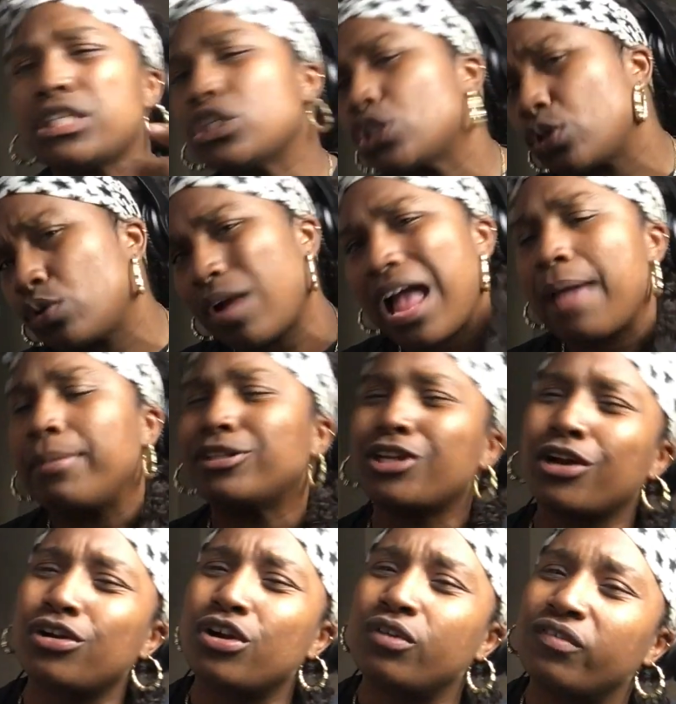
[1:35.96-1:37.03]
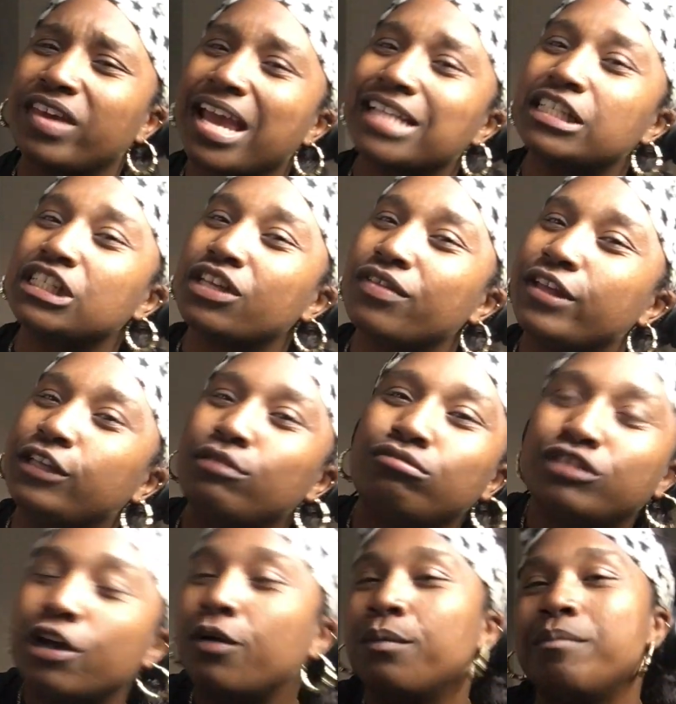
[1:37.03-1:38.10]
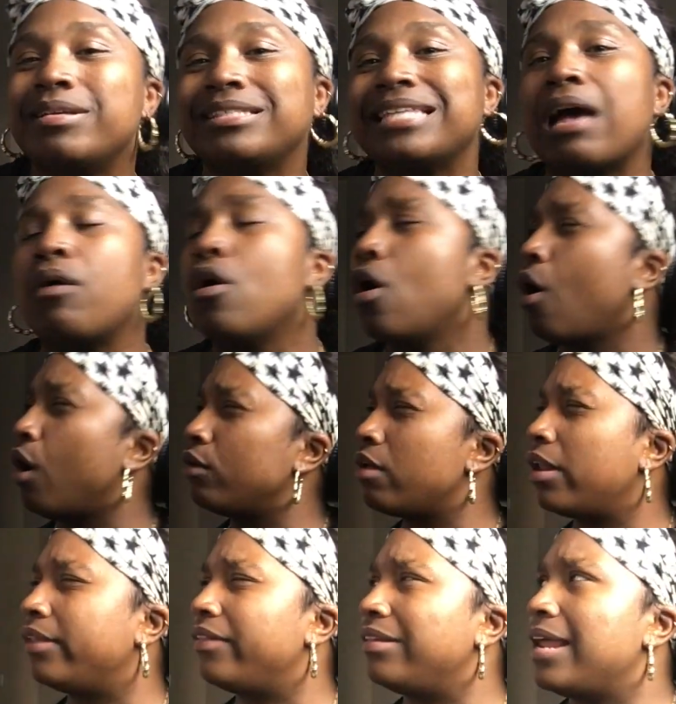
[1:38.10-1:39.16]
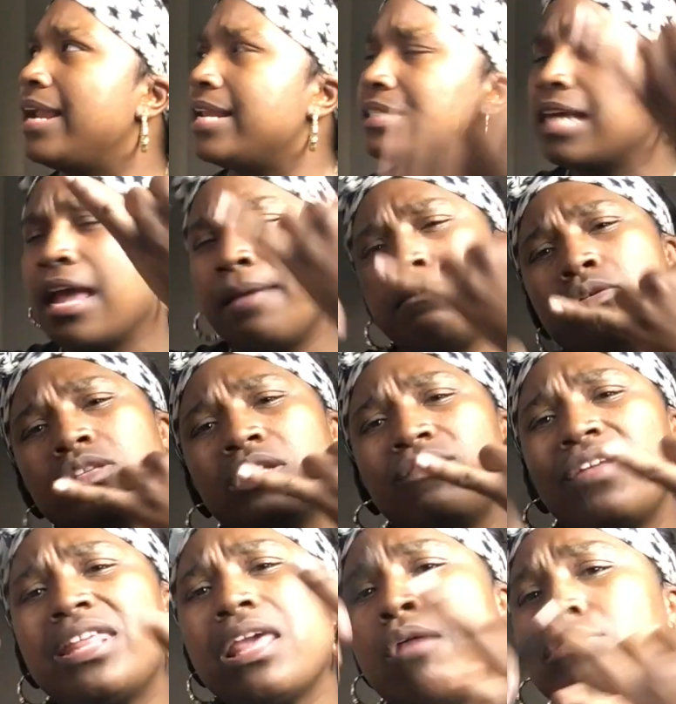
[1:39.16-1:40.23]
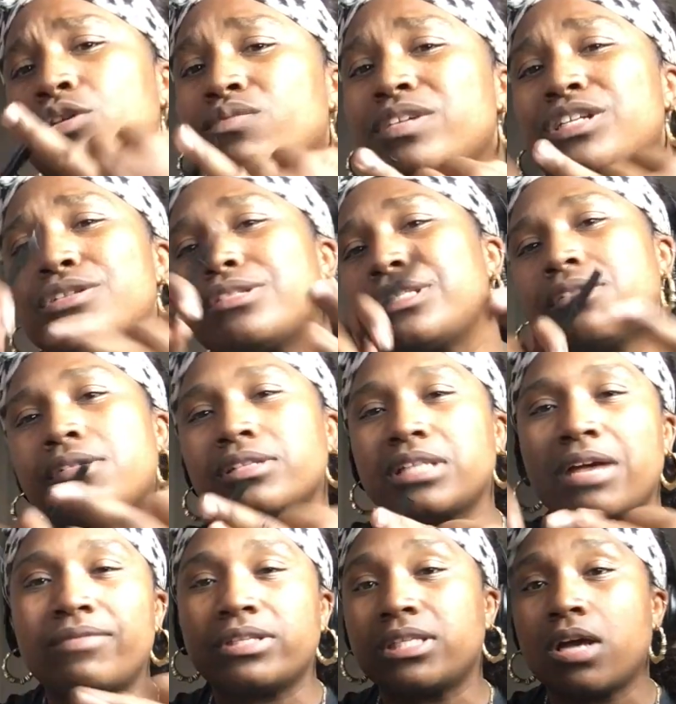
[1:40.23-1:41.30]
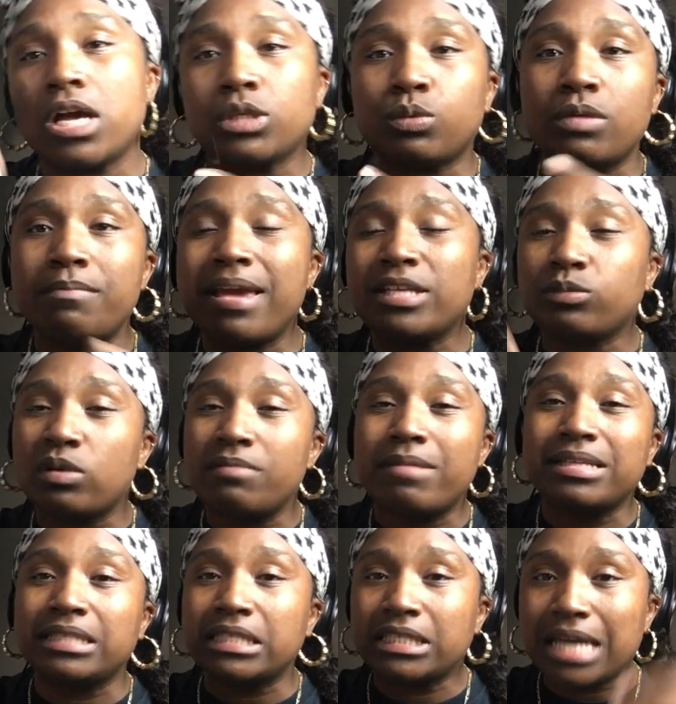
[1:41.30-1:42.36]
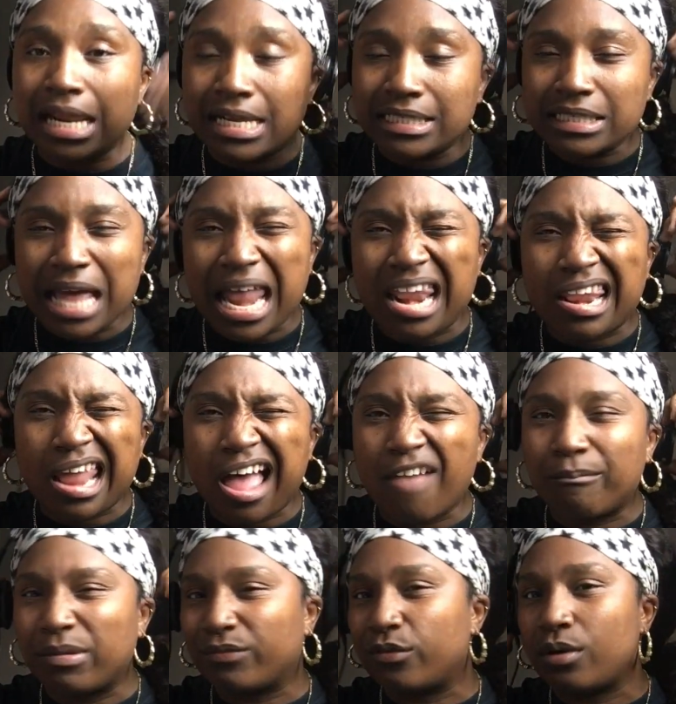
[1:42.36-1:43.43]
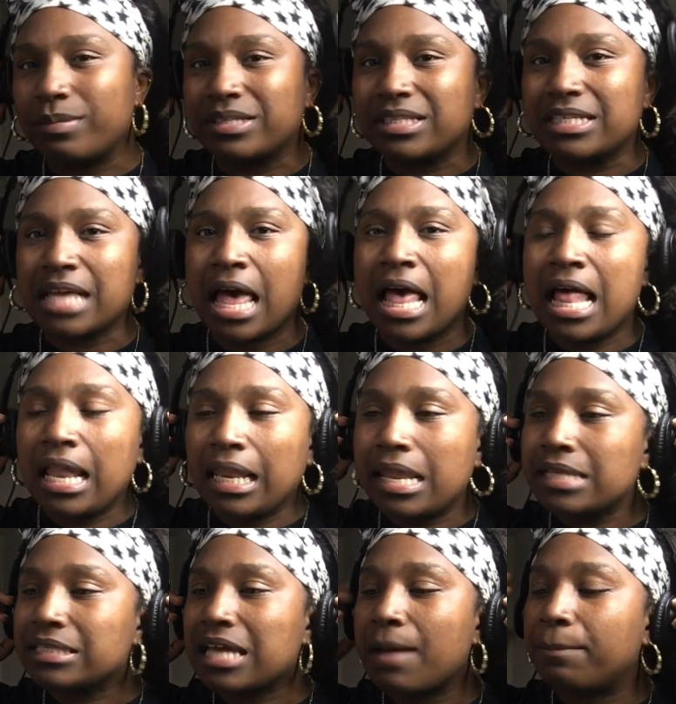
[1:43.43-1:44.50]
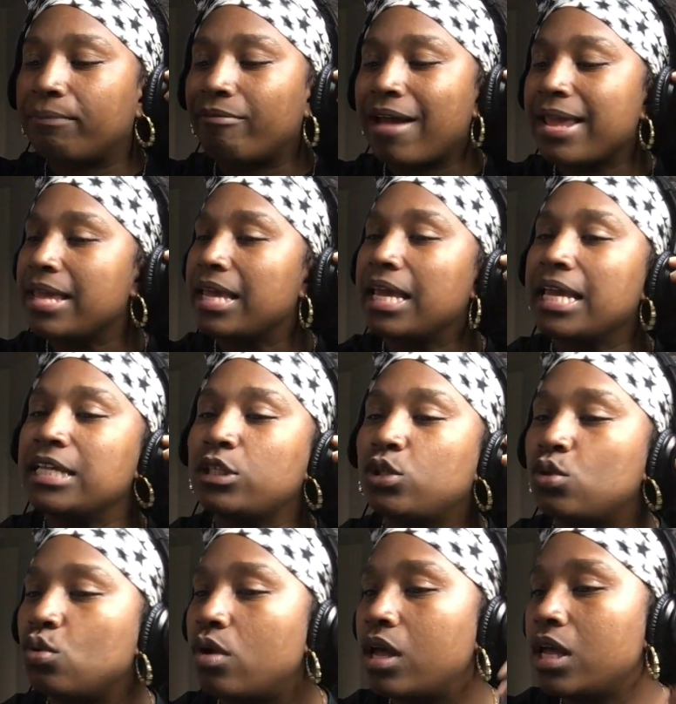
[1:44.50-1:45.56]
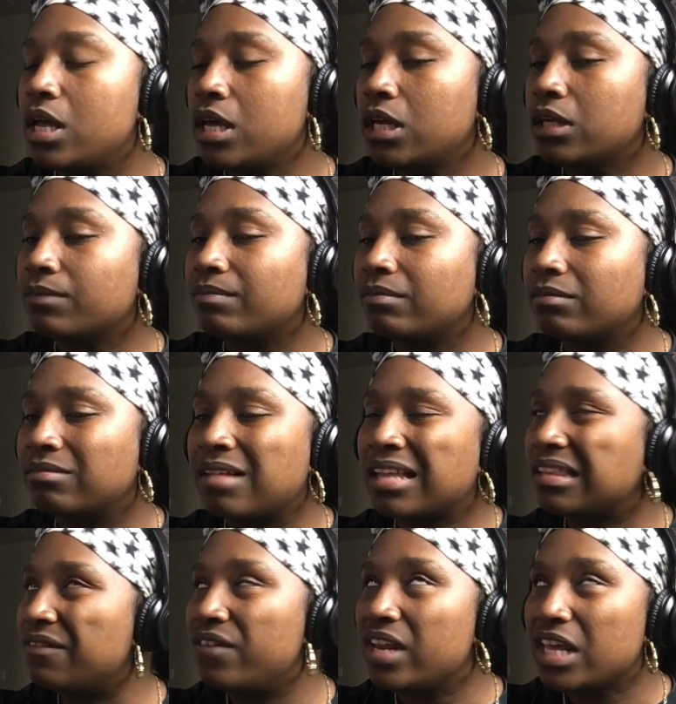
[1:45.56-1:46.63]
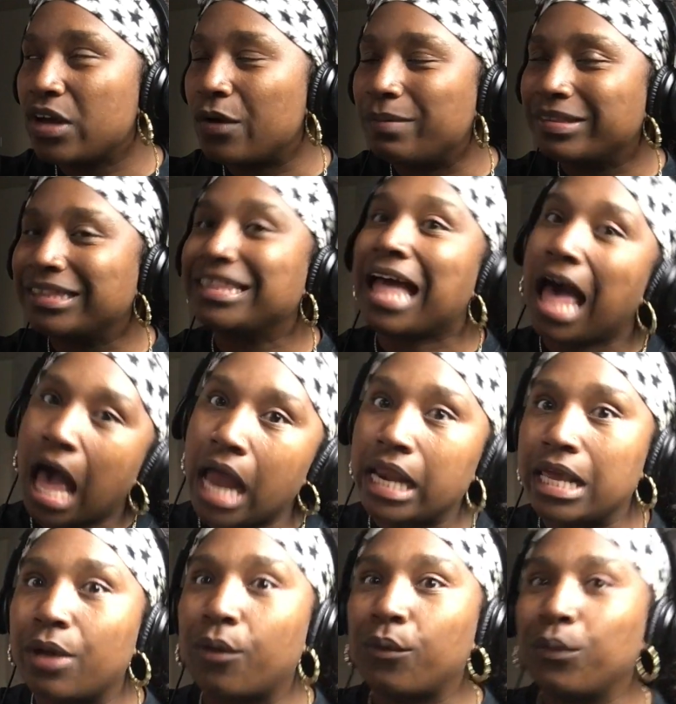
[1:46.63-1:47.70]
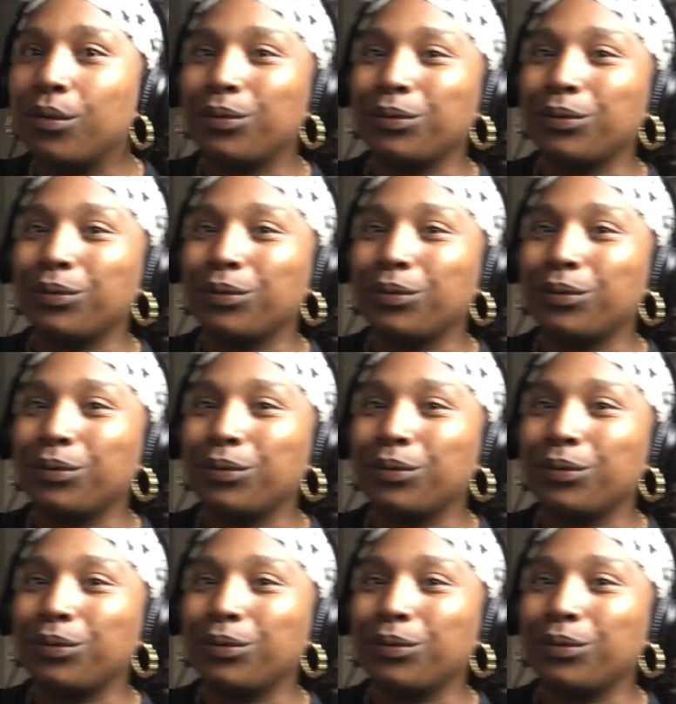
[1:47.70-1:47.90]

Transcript: subscribe, and turn on notifications so that you don't miss out on all of the latest music videos, original songs, cover songs, remakes, remixes, challenges, and live performances. Let's hop right into, not the video, but the audio.